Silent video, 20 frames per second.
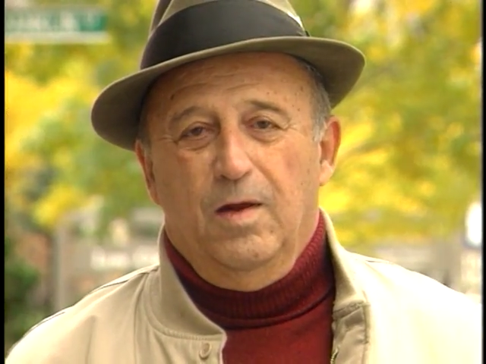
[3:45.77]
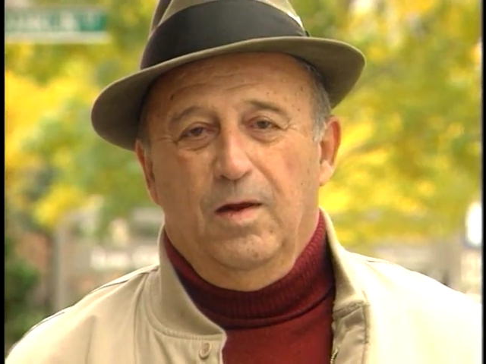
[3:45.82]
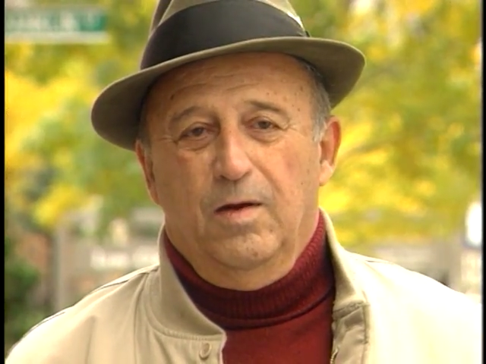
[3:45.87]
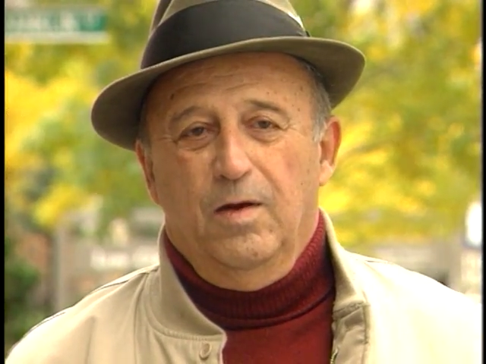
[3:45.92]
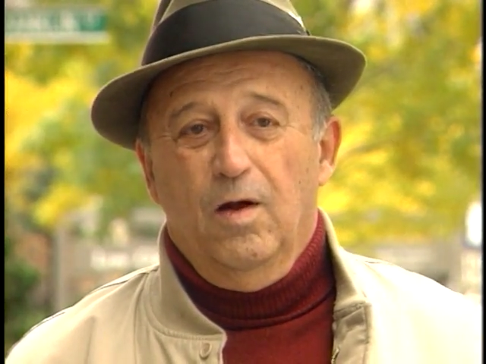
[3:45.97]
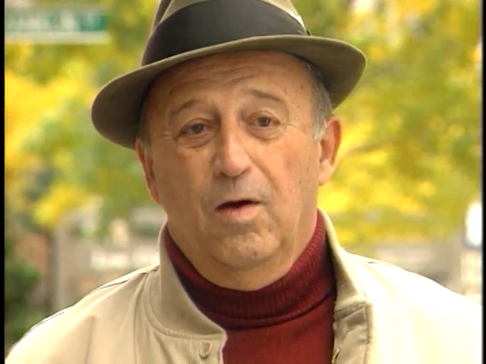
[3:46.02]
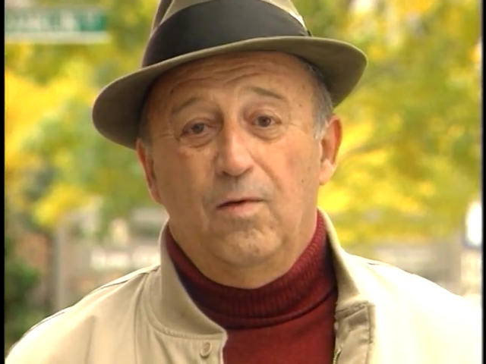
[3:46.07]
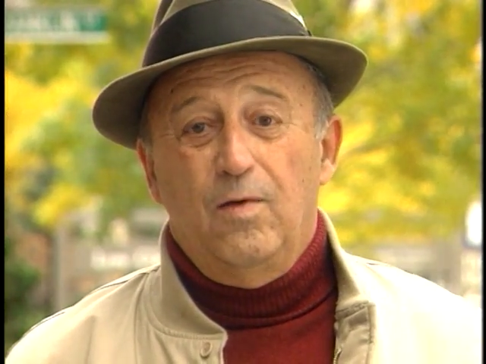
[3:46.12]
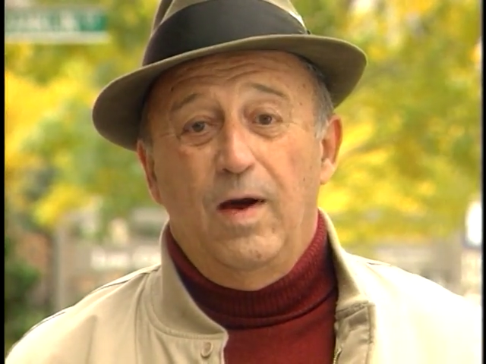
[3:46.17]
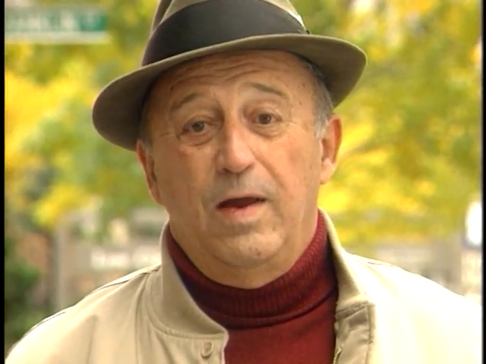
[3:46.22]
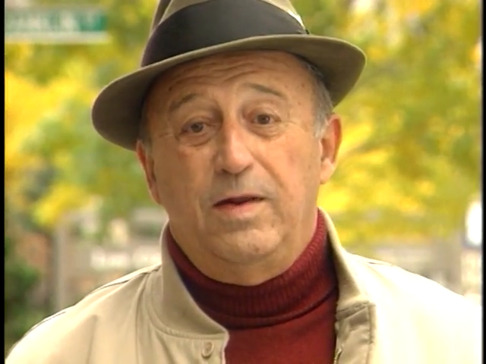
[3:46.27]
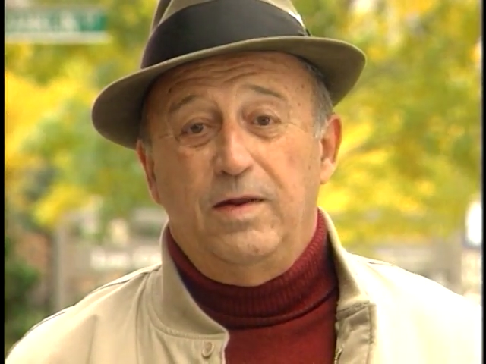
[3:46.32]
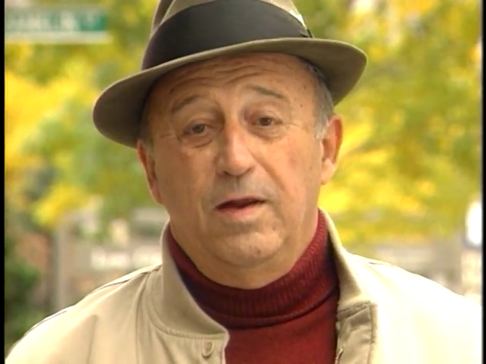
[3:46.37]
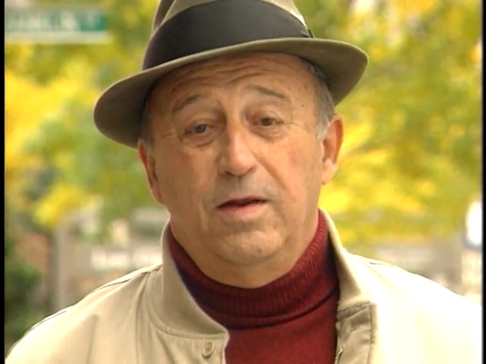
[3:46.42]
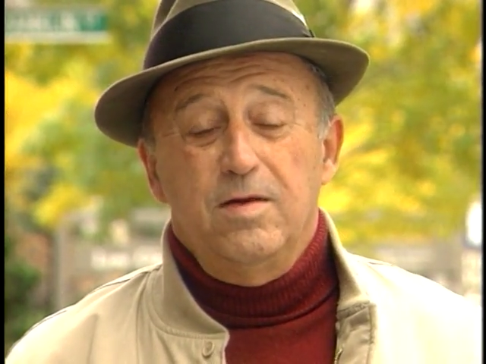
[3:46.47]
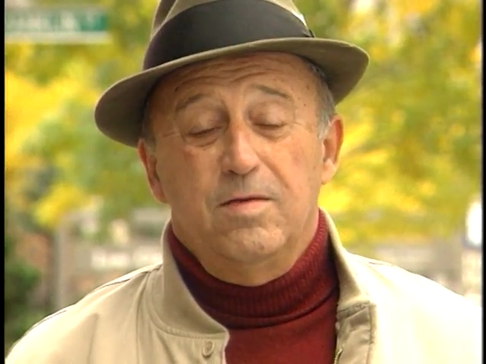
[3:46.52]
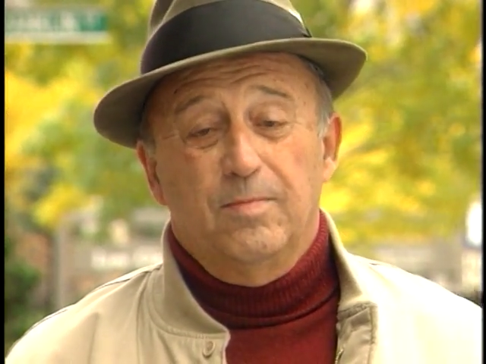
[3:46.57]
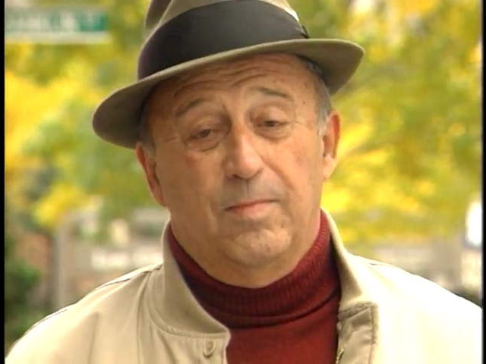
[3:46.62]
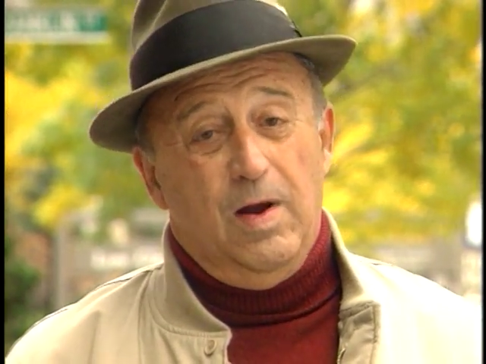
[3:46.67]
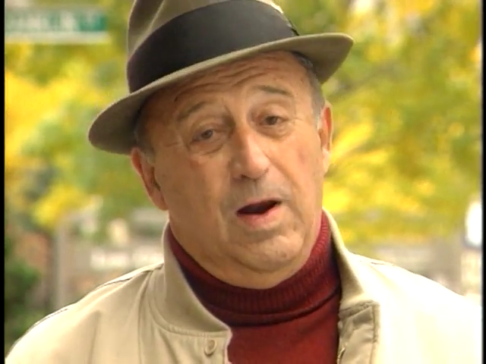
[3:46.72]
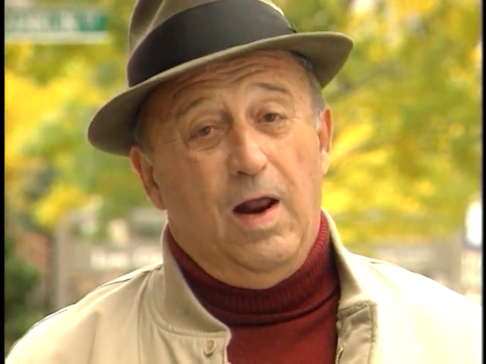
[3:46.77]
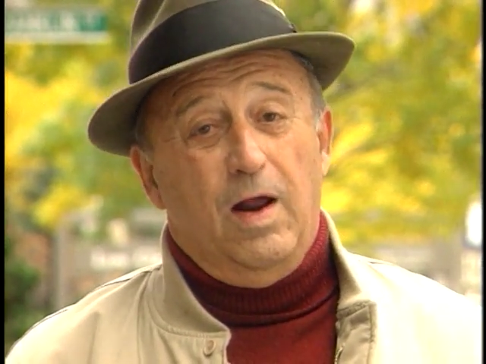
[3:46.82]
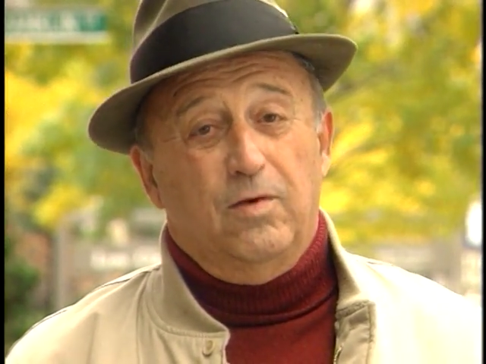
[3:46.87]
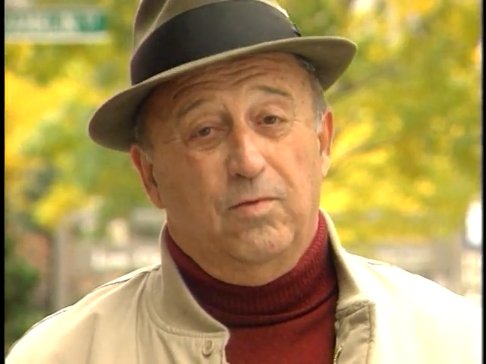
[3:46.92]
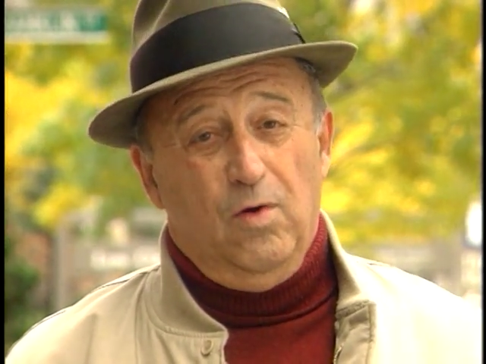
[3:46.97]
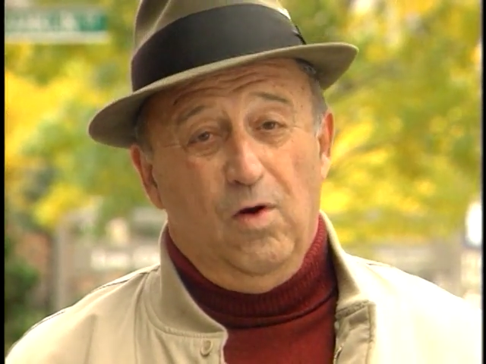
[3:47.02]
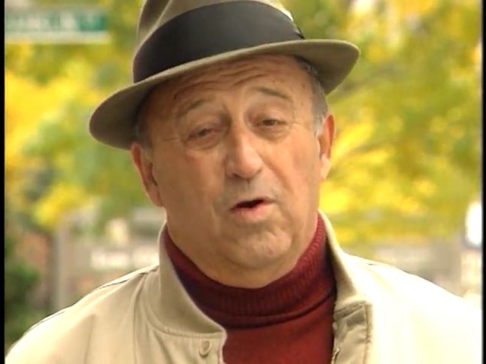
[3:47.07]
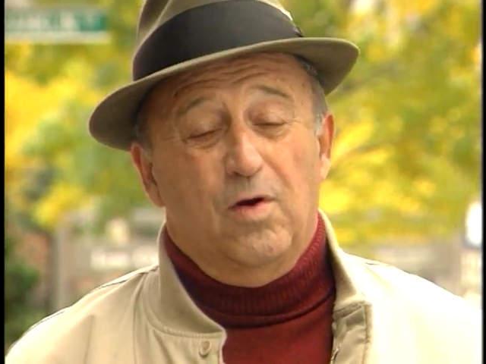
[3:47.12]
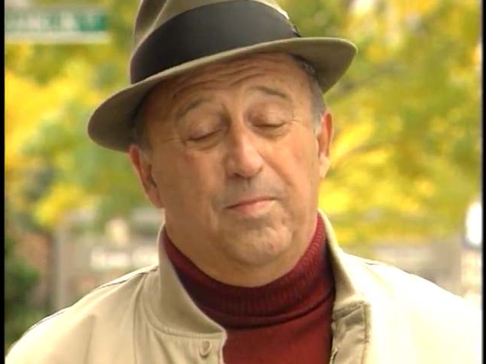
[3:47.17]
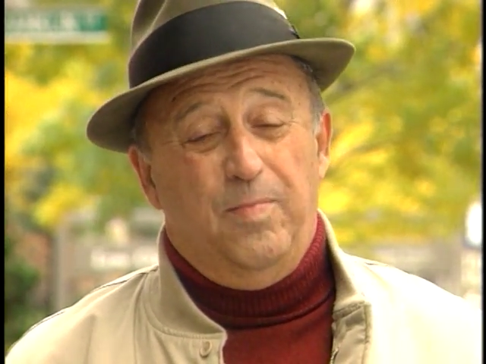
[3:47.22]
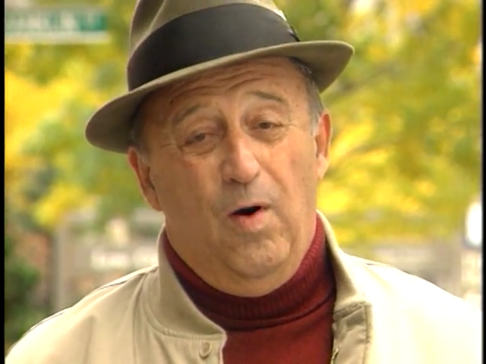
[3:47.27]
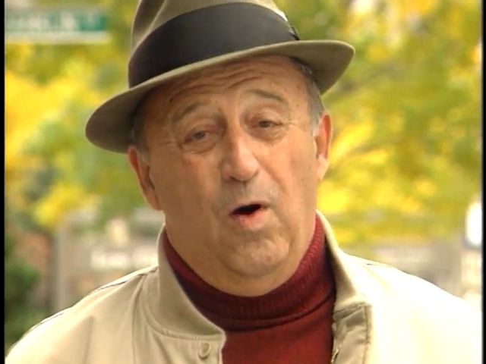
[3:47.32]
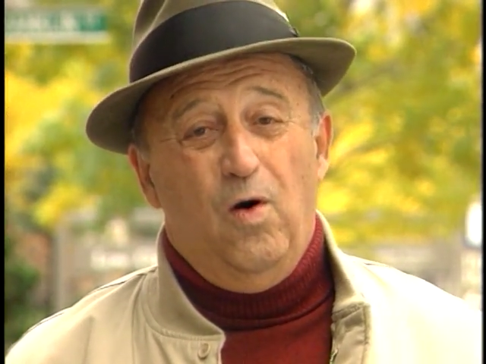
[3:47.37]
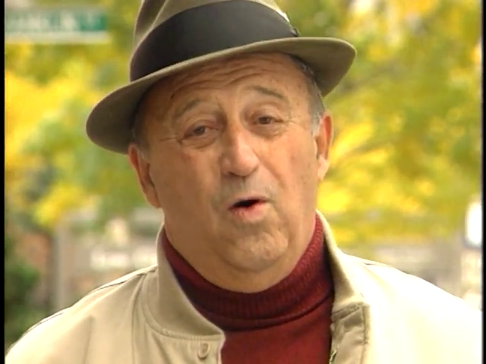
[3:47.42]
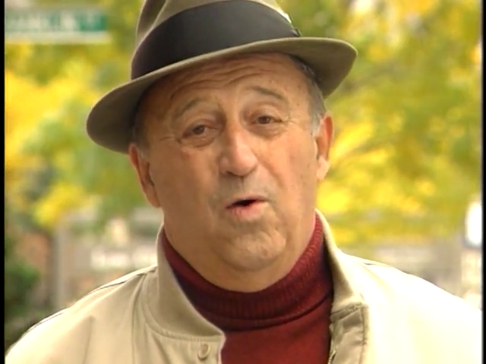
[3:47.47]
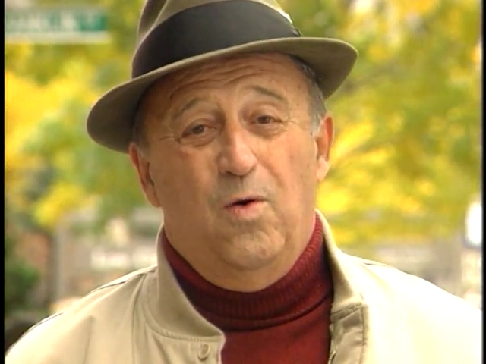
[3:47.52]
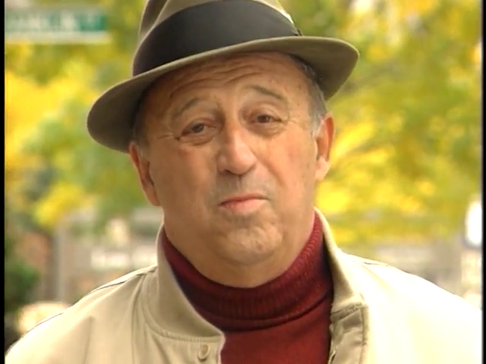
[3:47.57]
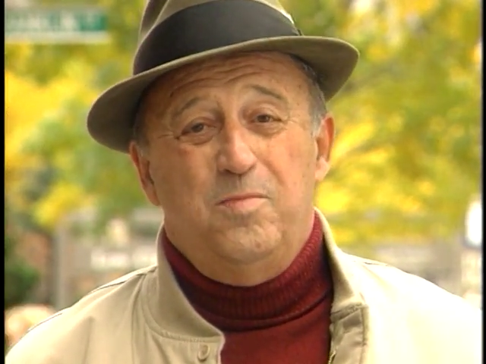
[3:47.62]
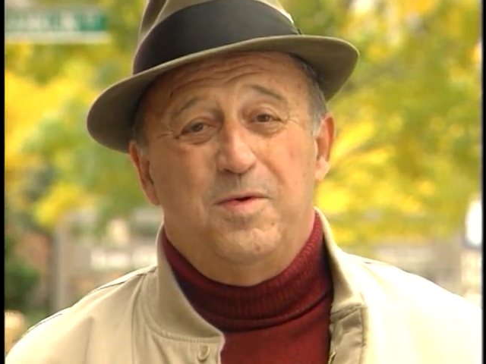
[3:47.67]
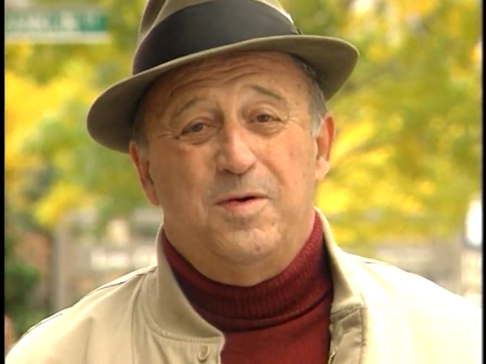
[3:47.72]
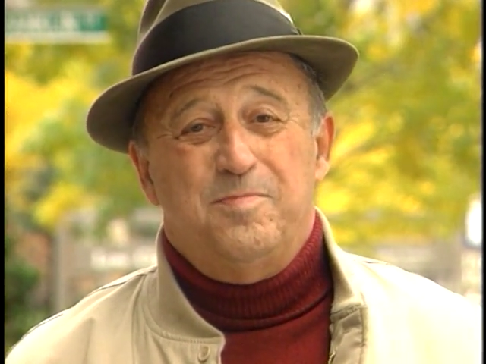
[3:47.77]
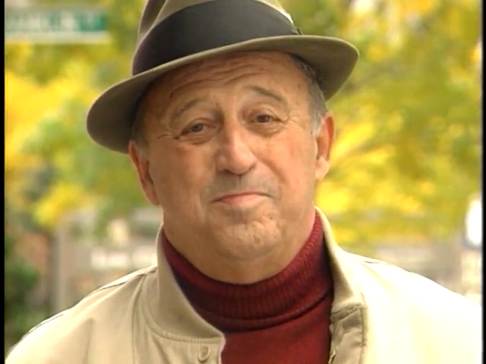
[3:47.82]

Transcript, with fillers: No, I didn't, but I wrote a poem.